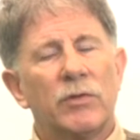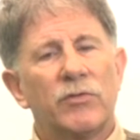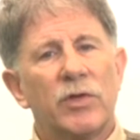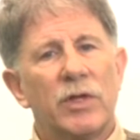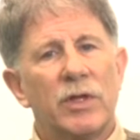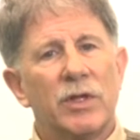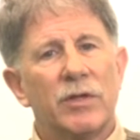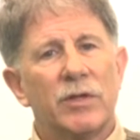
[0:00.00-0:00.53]

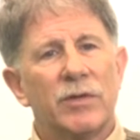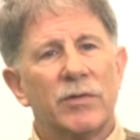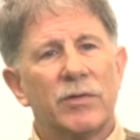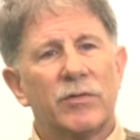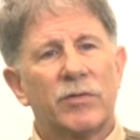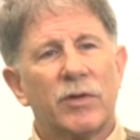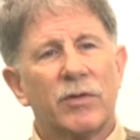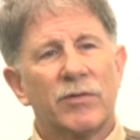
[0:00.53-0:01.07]
to
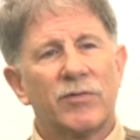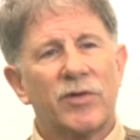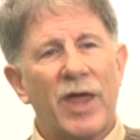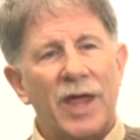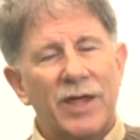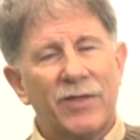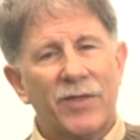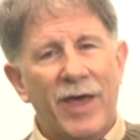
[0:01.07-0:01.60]

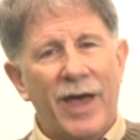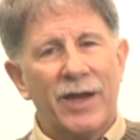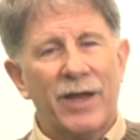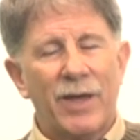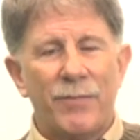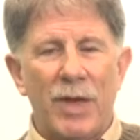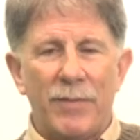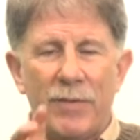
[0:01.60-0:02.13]
take that
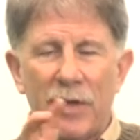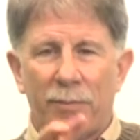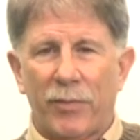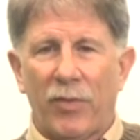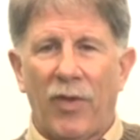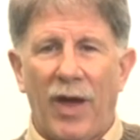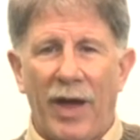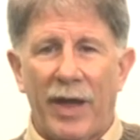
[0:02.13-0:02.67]
and maybe
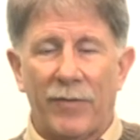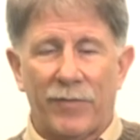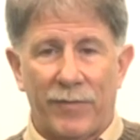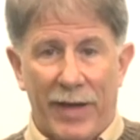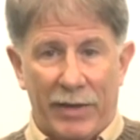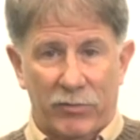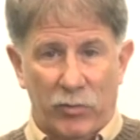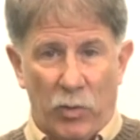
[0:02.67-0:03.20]
apply it.
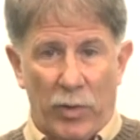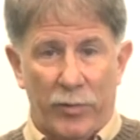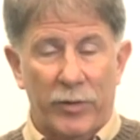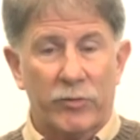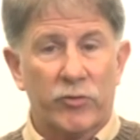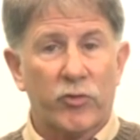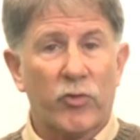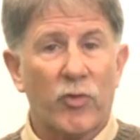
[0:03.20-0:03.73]
That's where the
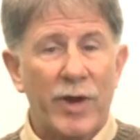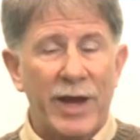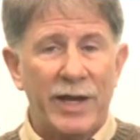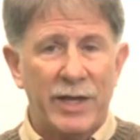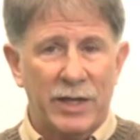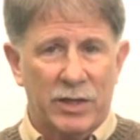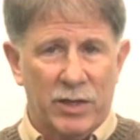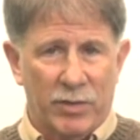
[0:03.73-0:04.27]

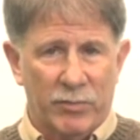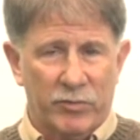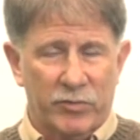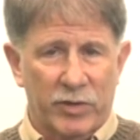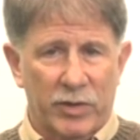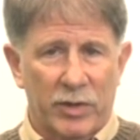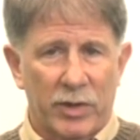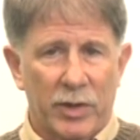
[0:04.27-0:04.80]
training comes
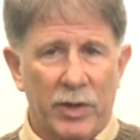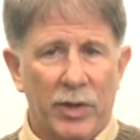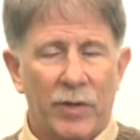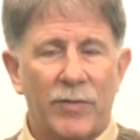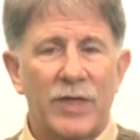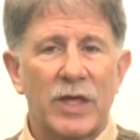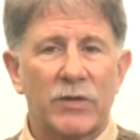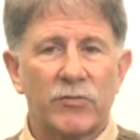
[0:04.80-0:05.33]
in,
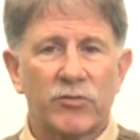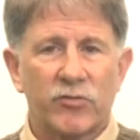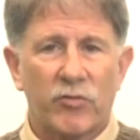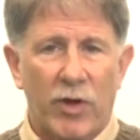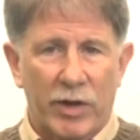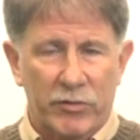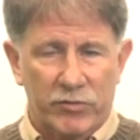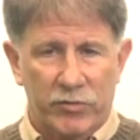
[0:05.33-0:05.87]
the
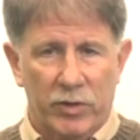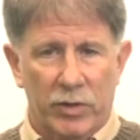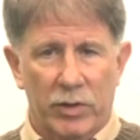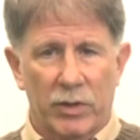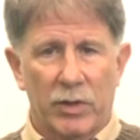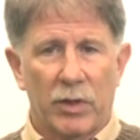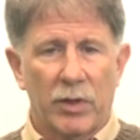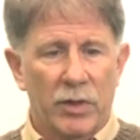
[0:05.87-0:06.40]
instruction.
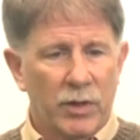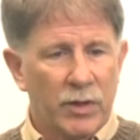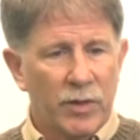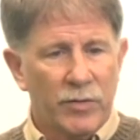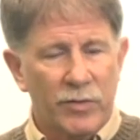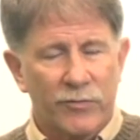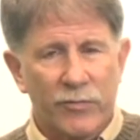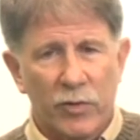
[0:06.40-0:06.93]

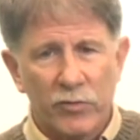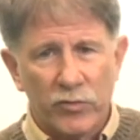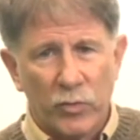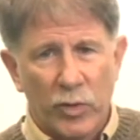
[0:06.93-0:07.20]
The first